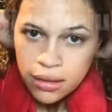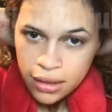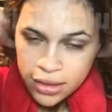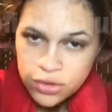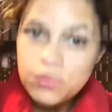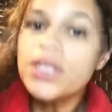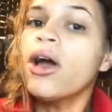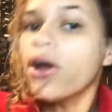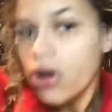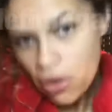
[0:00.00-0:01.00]
because we
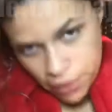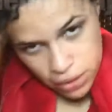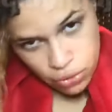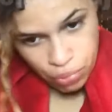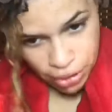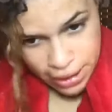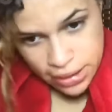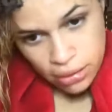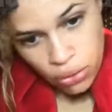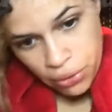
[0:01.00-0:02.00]
are going to praise
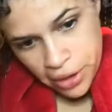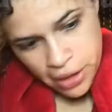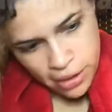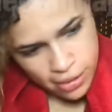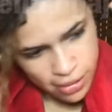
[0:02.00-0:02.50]
the Lord.